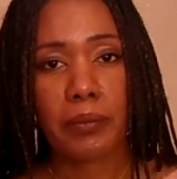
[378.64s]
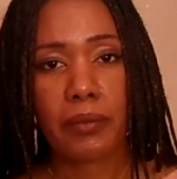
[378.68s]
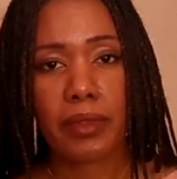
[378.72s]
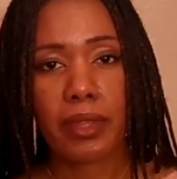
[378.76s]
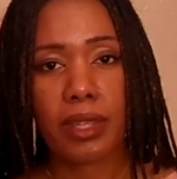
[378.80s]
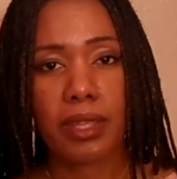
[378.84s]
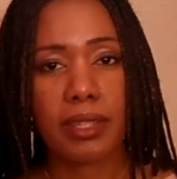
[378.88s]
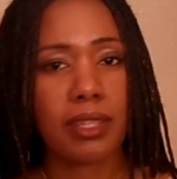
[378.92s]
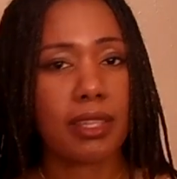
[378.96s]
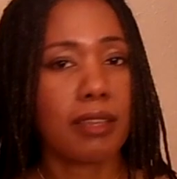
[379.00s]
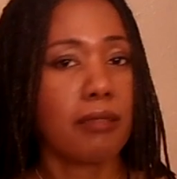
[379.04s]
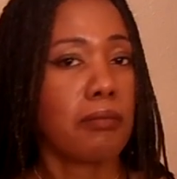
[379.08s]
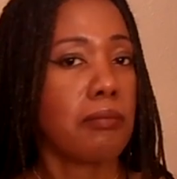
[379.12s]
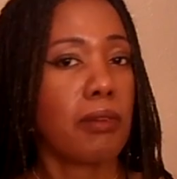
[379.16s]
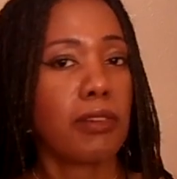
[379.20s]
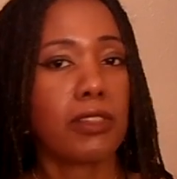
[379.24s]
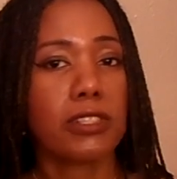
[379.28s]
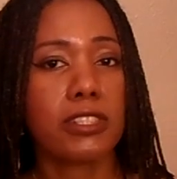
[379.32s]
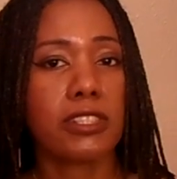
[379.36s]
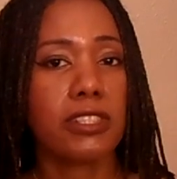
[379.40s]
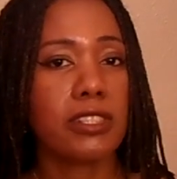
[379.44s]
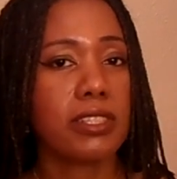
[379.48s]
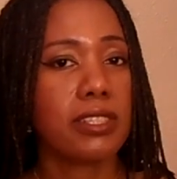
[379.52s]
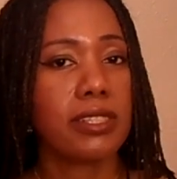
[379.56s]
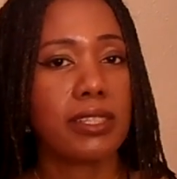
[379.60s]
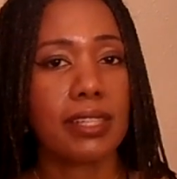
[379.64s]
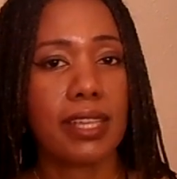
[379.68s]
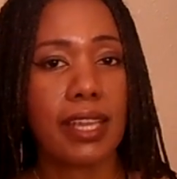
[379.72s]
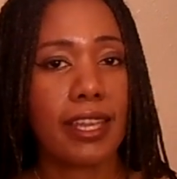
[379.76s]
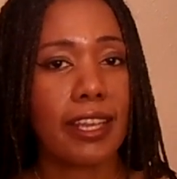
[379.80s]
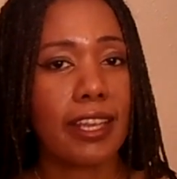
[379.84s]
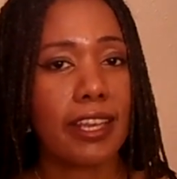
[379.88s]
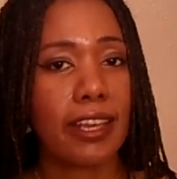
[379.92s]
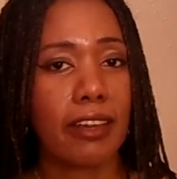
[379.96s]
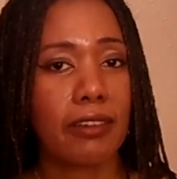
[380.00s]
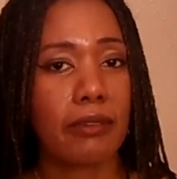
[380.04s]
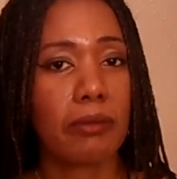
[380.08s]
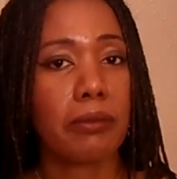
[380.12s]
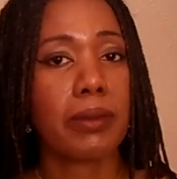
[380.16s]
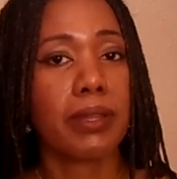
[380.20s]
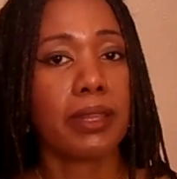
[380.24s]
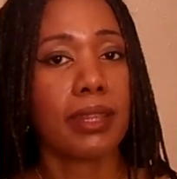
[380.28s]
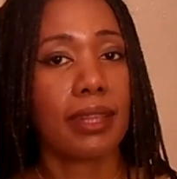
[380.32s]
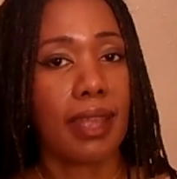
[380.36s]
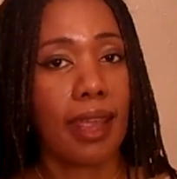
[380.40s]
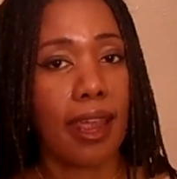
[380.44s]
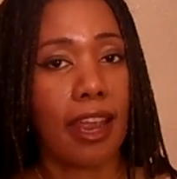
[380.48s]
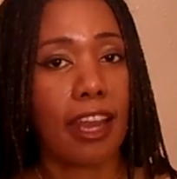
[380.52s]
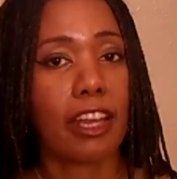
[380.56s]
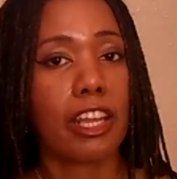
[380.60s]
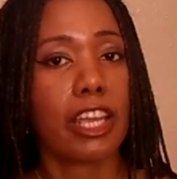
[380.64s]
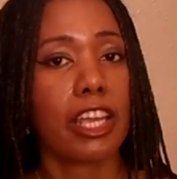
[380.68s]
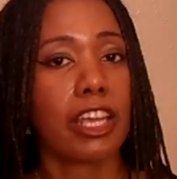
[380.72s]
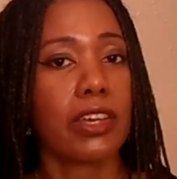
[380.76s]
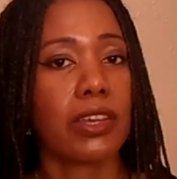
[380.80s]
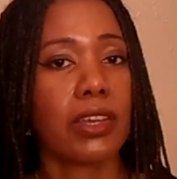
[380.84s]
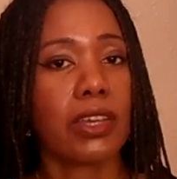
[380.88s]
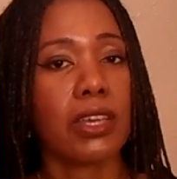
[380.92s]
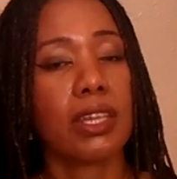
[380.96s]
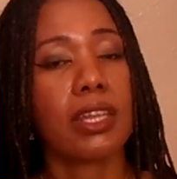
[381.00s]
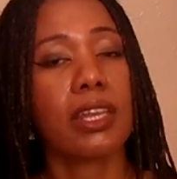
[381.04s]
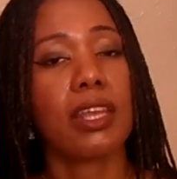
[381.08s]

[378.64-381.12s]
The emotions here, when they are good,